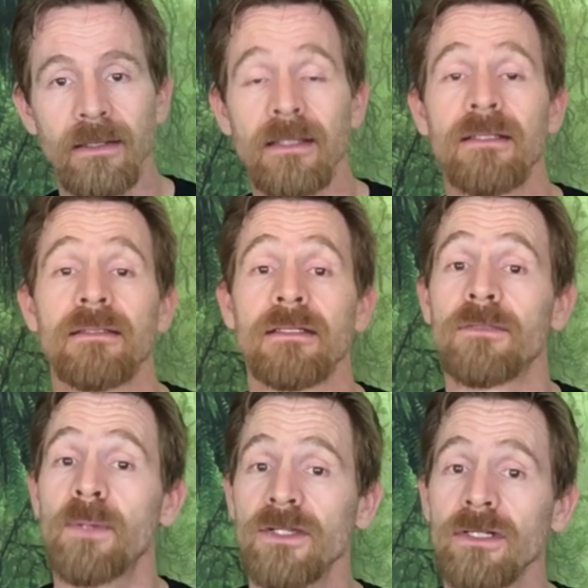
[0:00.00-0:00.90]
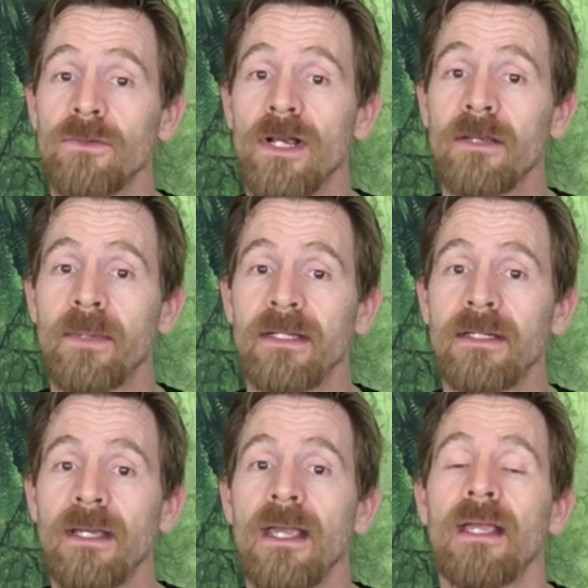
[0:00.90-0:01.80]
this is especially
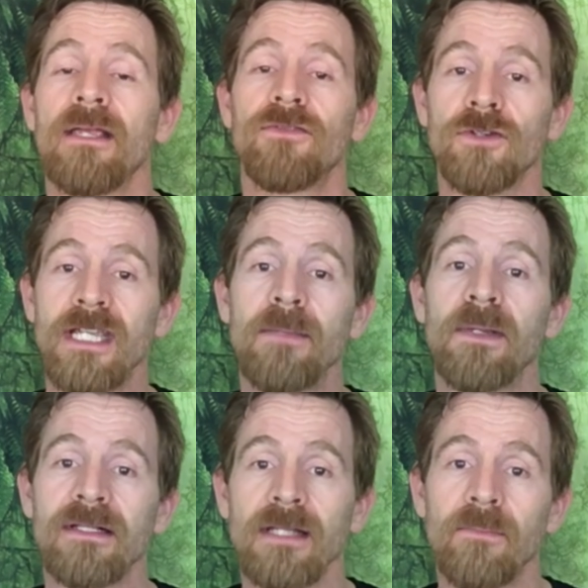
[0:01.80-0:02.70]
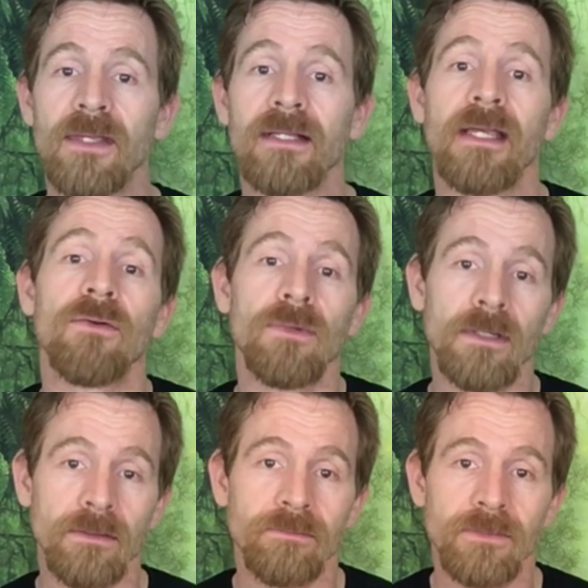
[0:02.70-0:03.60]
recommended if you're keeping something that
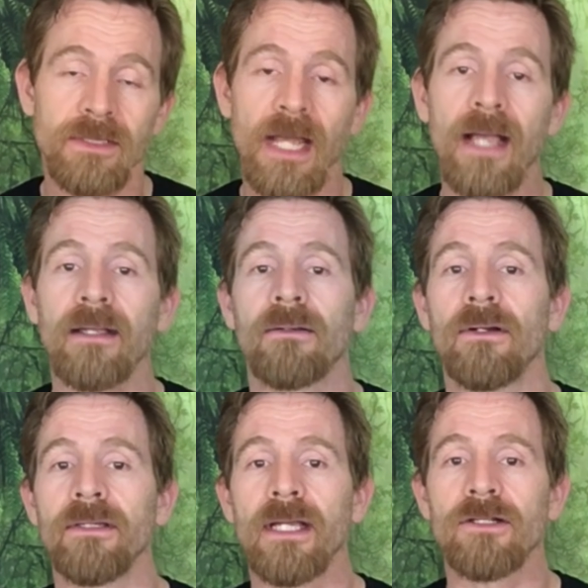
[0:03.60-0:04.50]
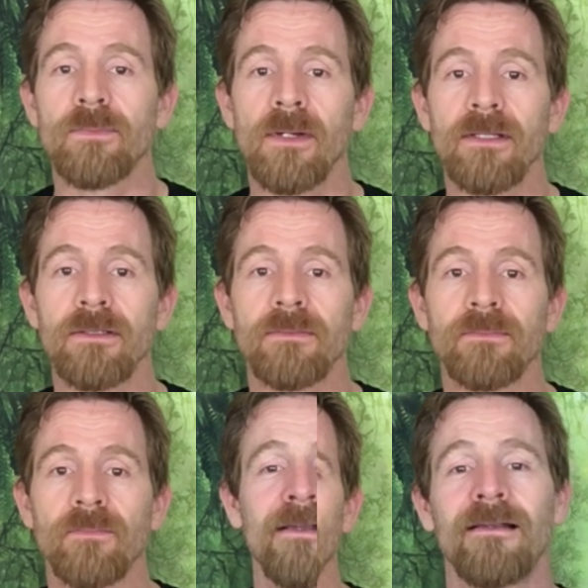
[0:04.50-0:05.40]
will snack on the isopods.
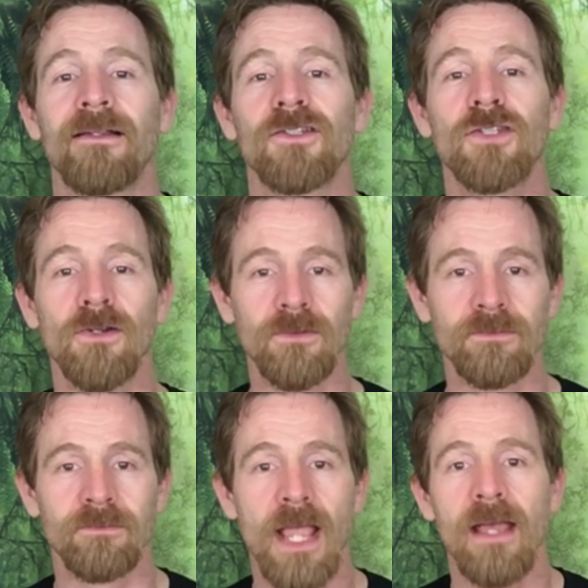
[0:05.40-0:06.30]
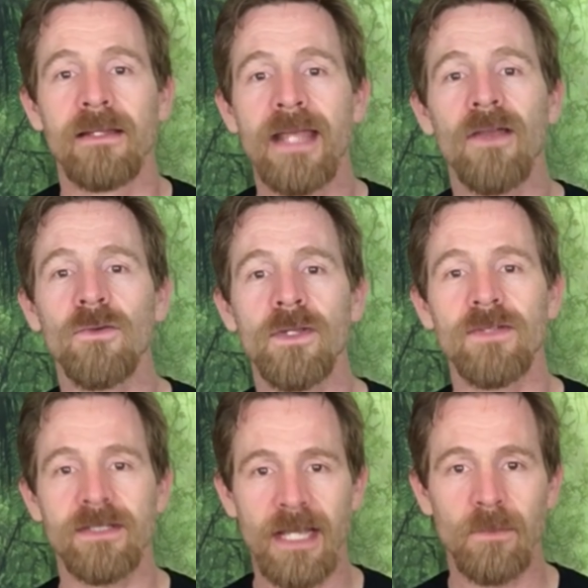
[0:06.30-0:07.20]
So, now that we've
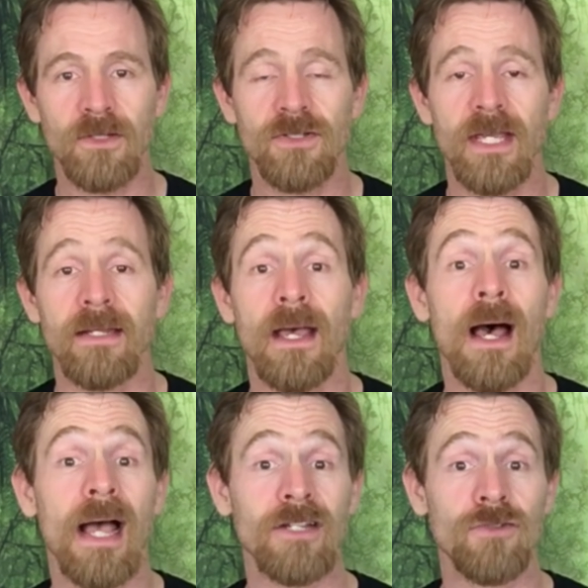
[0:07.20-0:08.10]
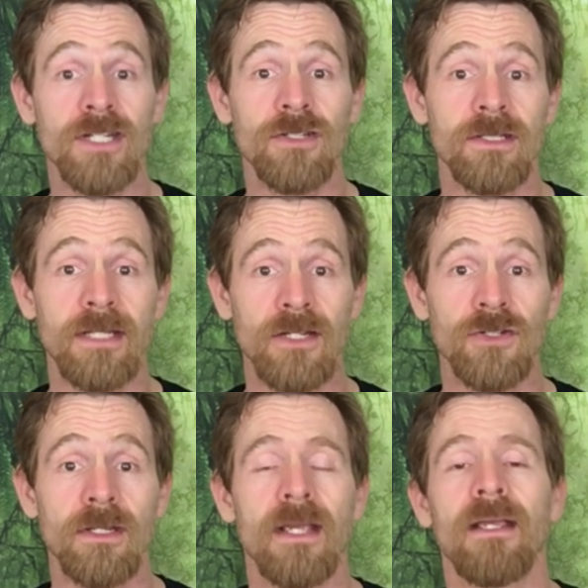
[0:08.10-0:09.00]
established that a hydration
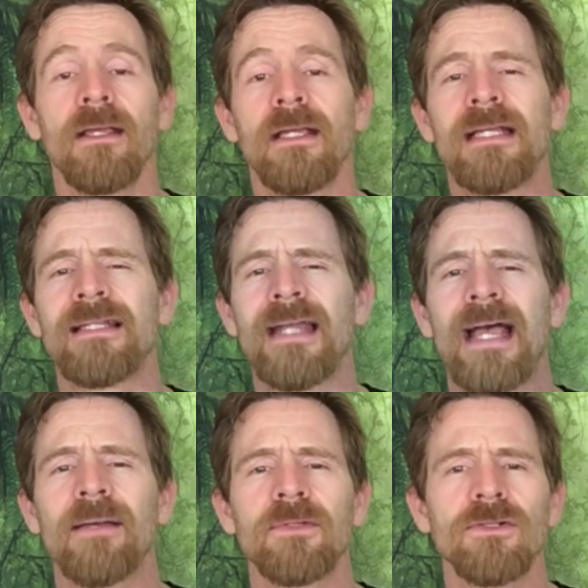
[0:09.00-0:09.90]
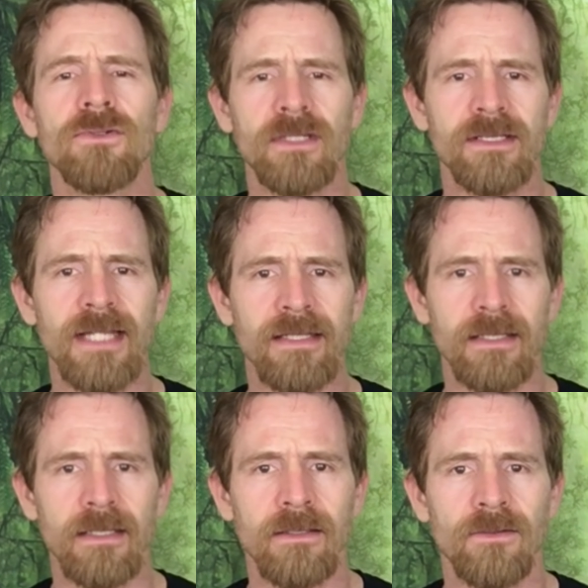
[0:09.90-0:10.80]
station is an absolute
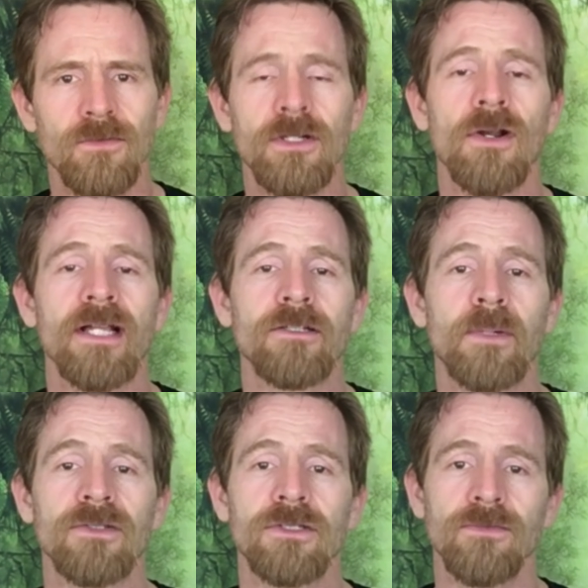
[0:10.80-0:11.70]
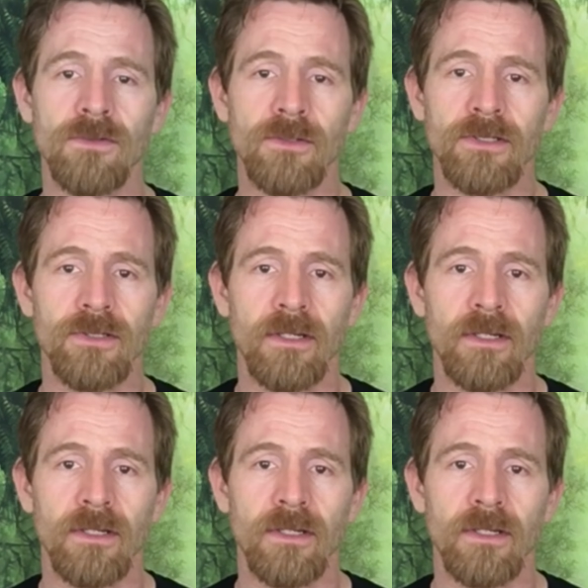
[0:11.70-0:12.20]
necessity for your isopods to flourish,